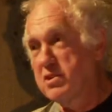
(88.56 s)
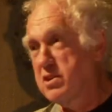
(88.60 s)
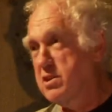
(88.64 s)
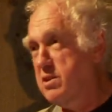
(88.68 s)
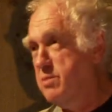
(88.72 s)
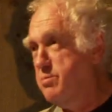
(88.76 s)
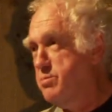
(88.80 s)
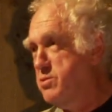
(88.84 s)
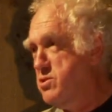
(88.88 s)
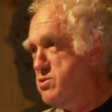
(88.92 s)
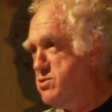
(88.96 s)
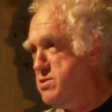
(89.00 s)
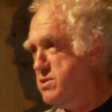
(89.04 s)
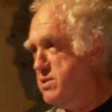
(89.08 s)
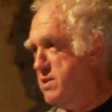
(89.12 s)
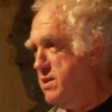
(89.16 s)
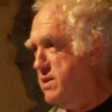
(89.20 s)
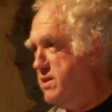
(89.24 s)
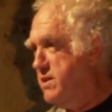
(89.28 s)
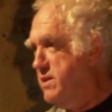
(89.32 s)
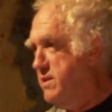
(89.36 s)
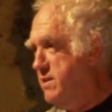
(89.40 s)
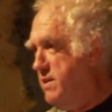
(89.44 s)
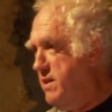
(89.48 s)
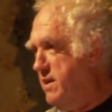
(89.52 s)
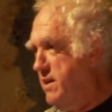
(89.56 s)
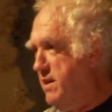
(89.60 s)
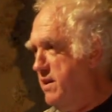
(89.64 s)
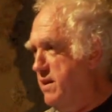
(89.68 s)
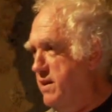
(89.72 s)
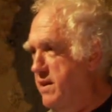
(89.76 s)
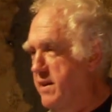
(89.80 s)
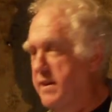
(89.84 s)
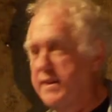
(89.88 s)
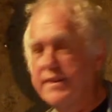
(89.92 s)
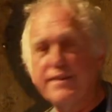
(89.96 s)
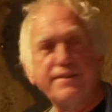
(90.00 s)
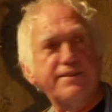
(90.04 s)
of Le Corbusier,
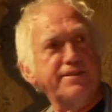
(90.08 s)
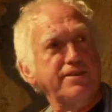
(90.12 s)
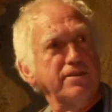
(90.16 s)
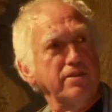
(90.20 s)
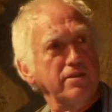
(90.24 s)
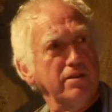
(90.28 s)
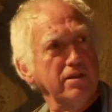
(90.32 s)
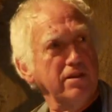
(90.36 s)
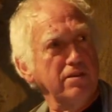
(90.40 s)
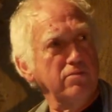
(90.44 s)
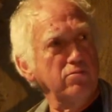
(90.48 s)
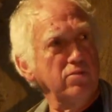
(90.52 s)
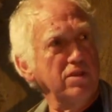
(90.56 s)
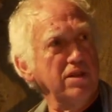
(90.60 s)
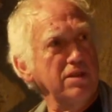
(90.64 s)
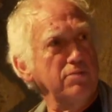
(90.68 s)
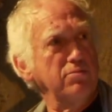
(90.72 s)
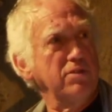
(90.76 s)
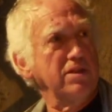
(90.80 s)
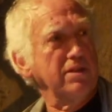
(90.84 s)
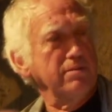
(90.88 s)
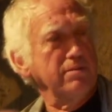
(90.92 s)
and really